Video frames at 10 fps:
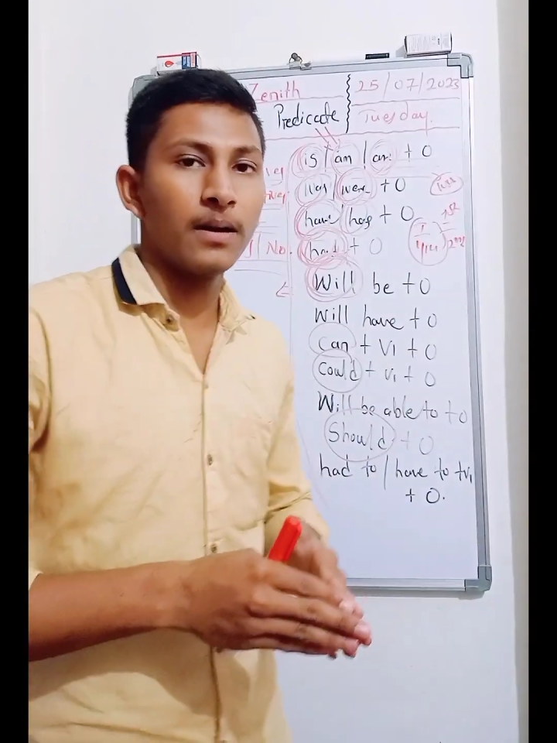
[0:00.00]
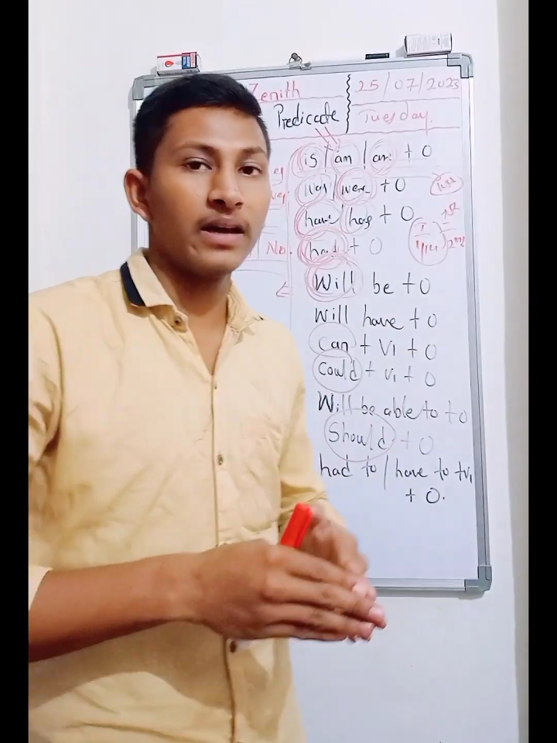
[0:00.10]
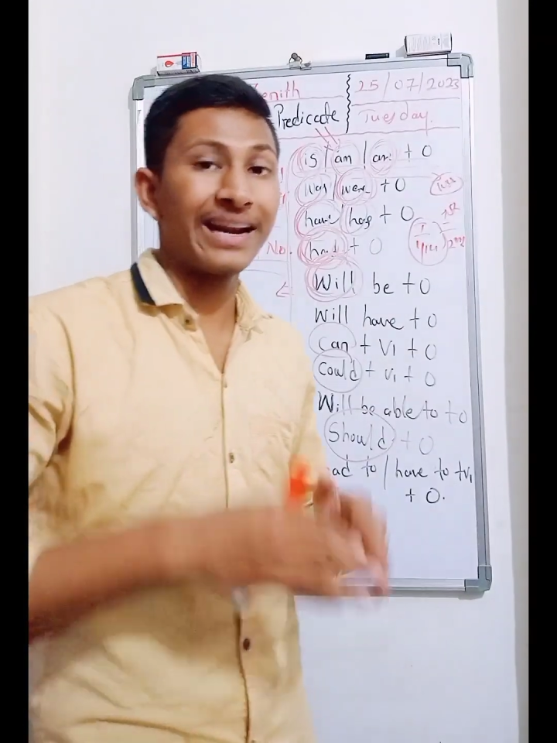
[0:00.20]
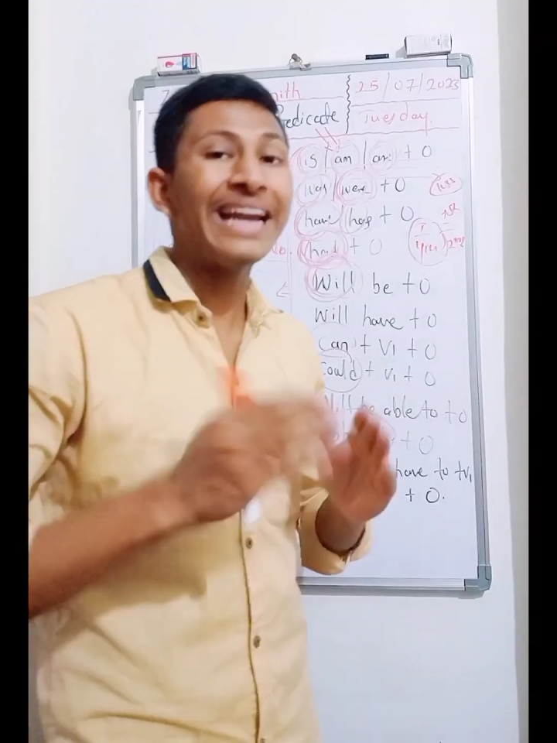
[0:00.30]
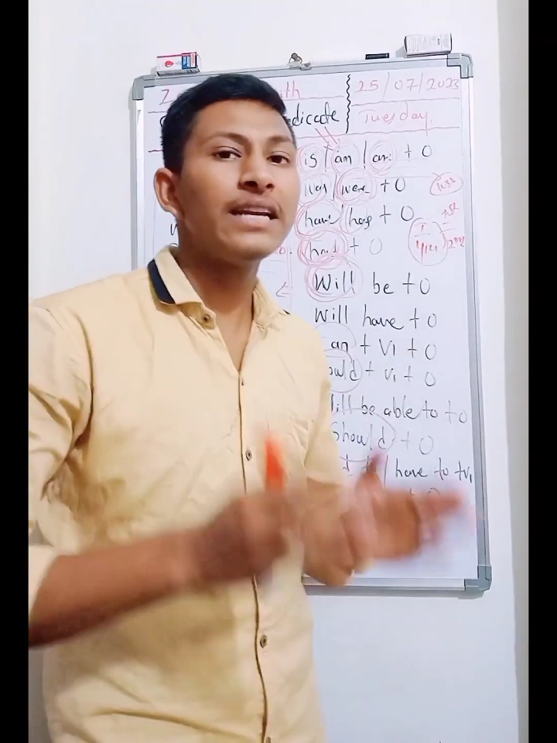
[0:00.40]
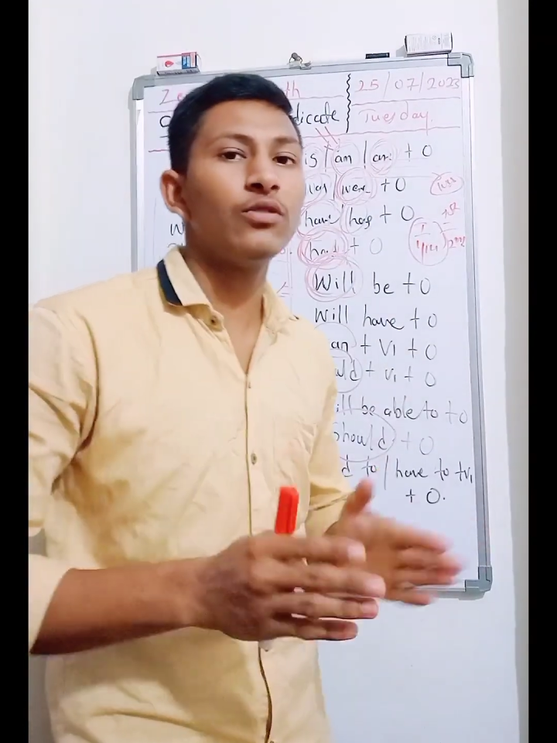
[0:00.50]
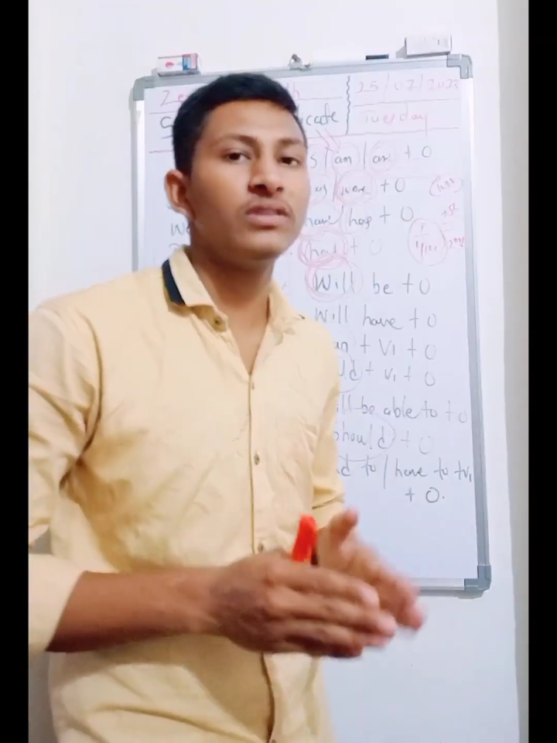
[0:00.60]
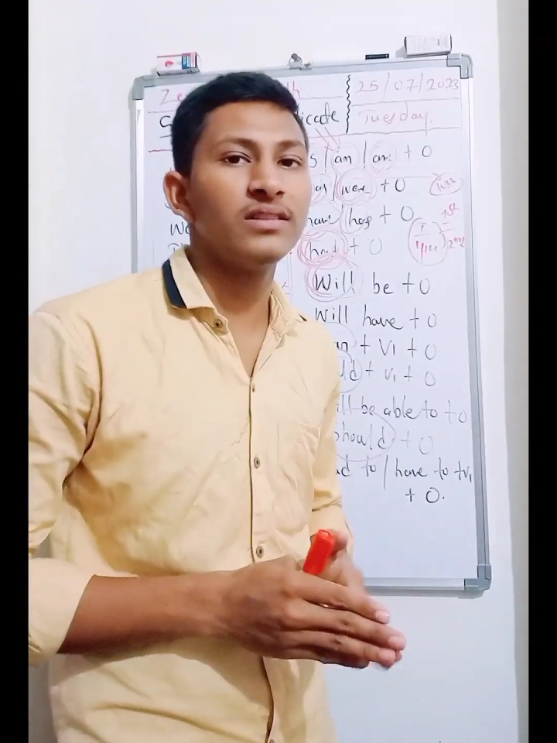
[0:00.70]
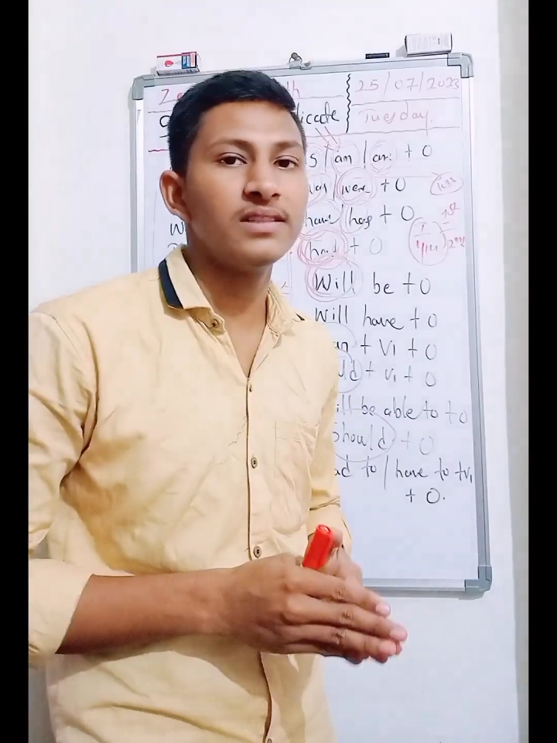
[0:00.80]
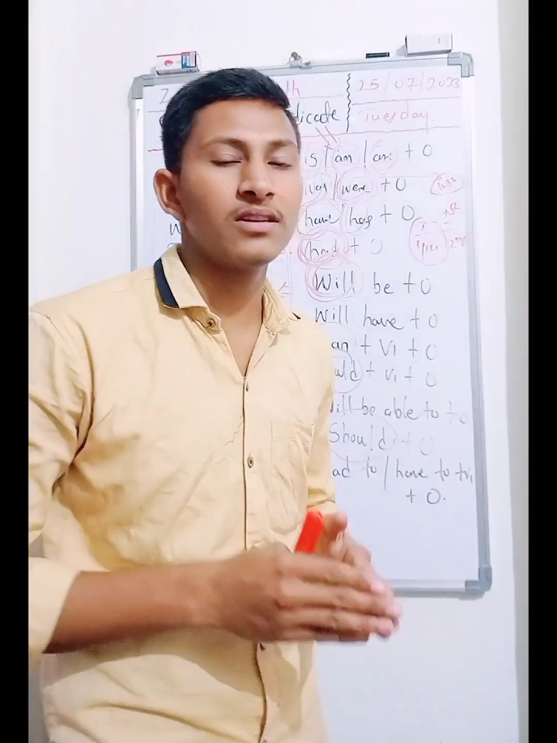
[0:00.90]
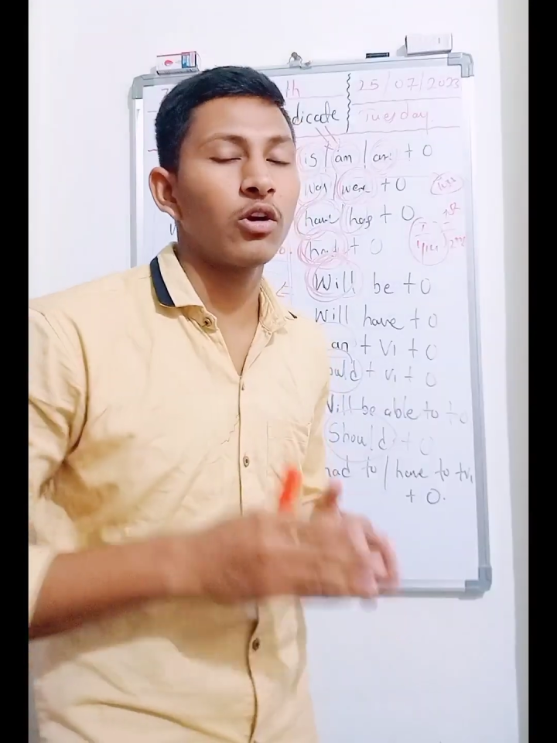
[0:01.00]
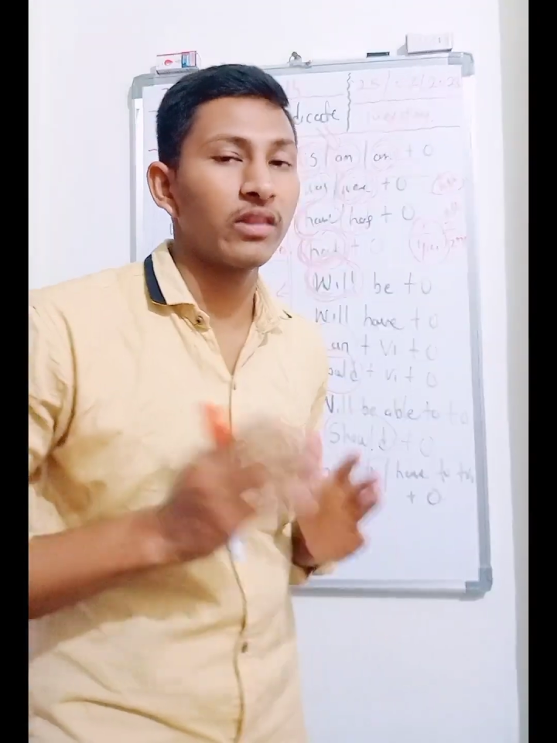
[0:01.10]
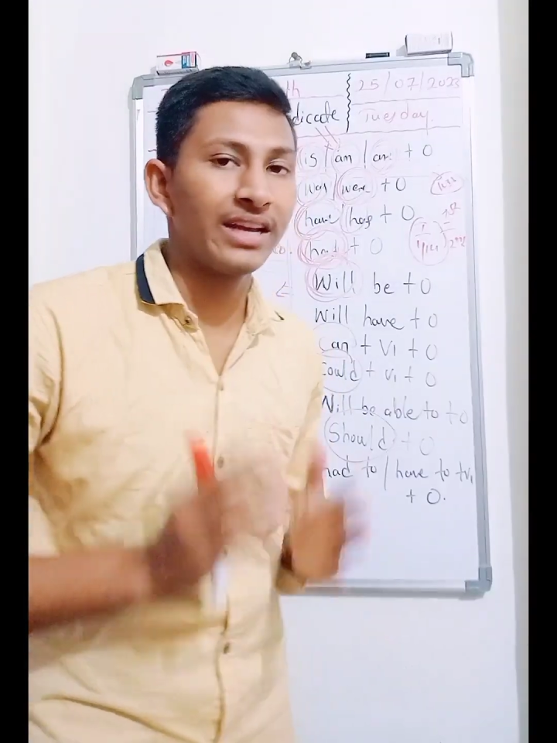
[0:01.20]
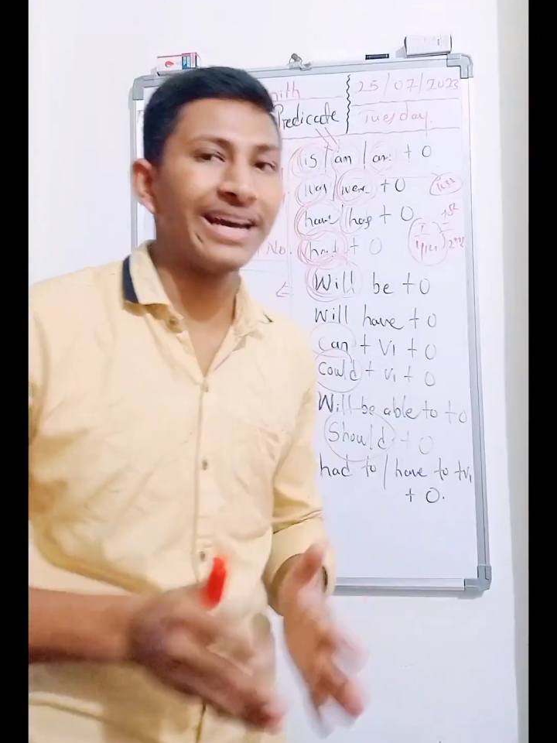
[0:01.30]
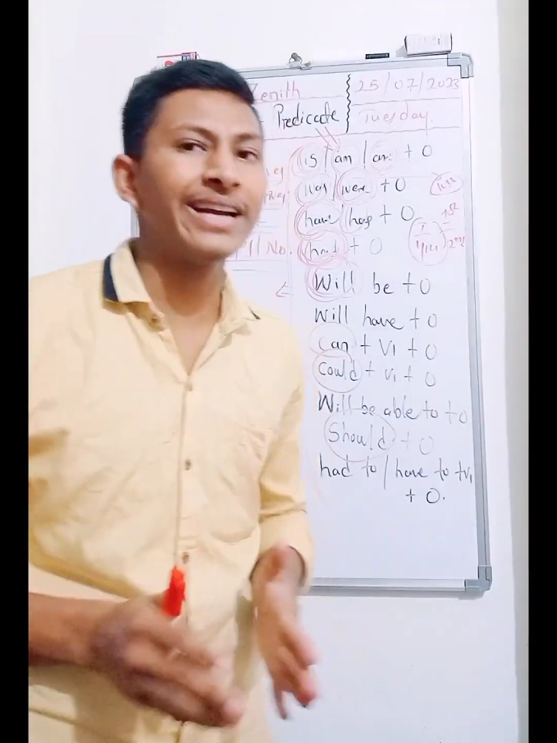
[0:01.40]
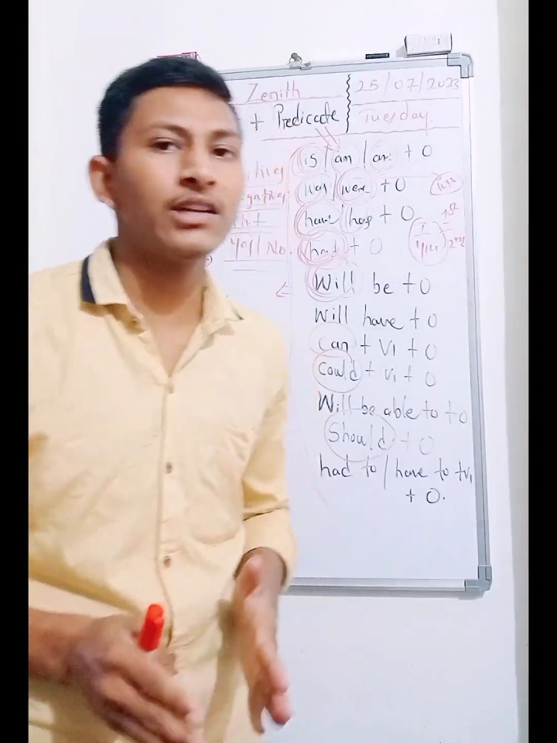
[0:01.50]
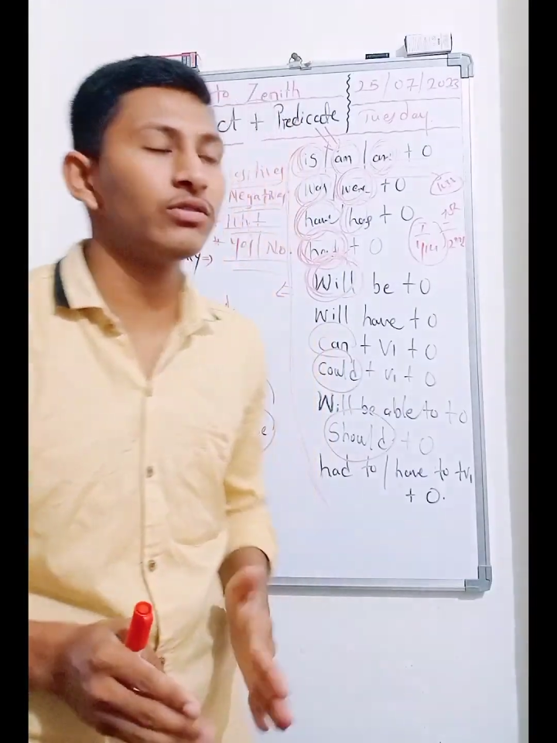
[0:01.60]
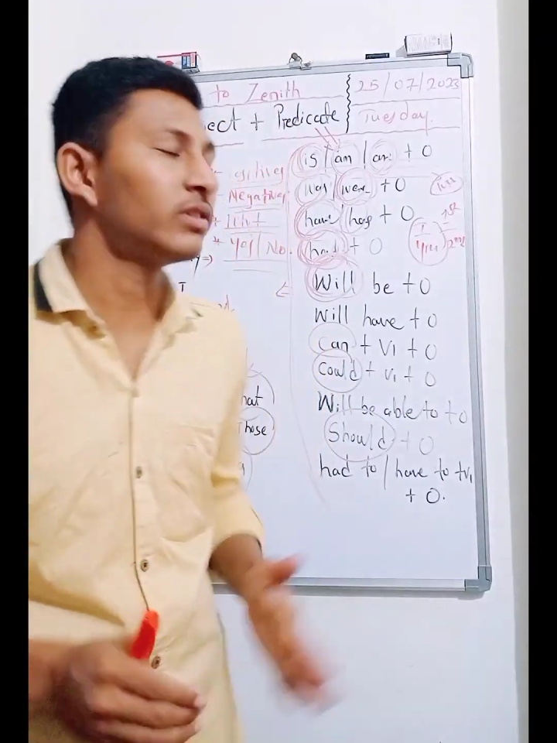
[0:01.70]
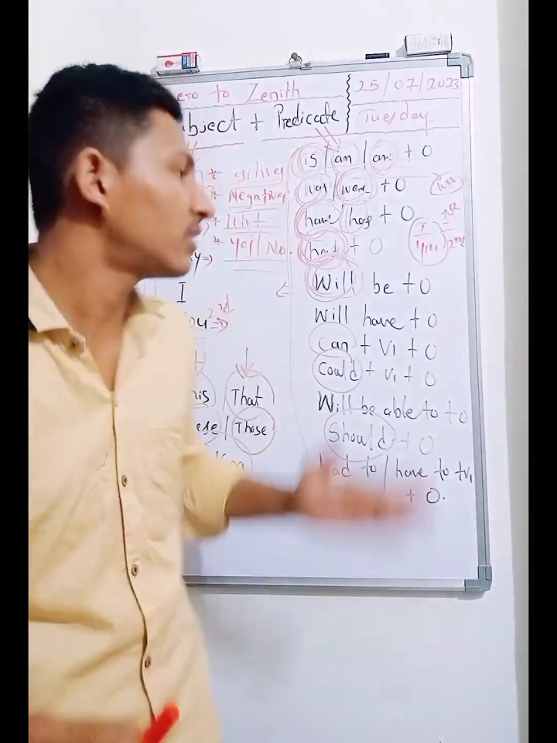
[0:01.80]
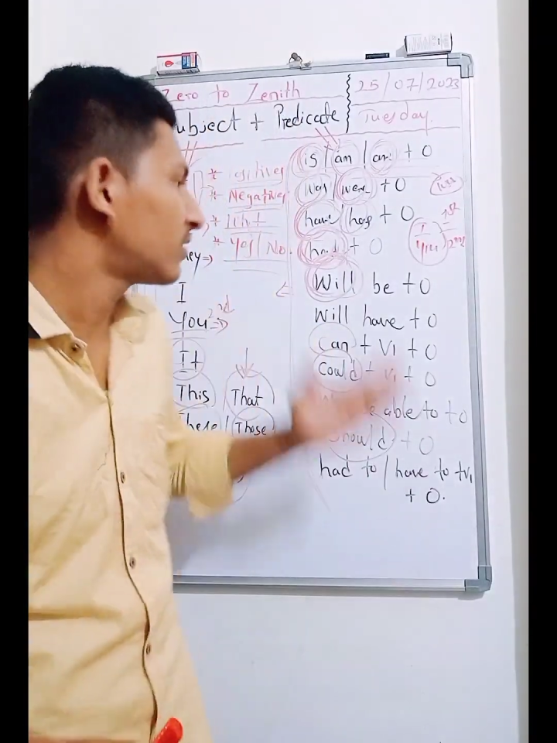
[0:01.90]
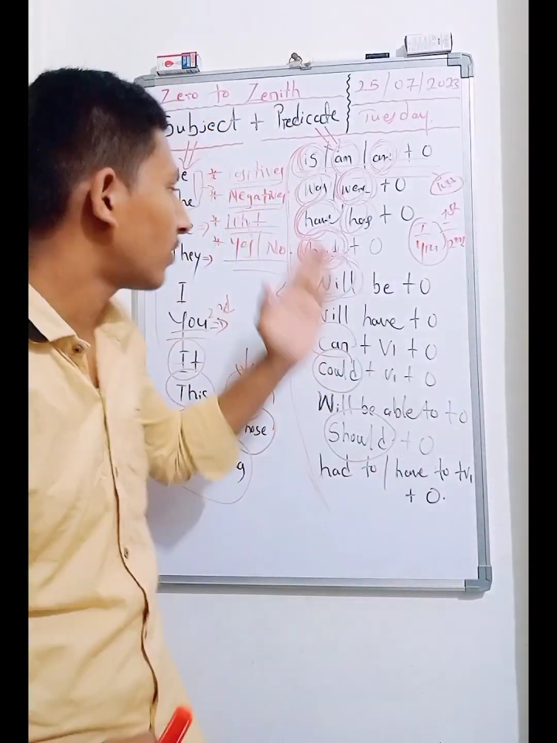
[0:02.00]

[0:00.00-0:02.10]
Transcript: right usages or the correct usages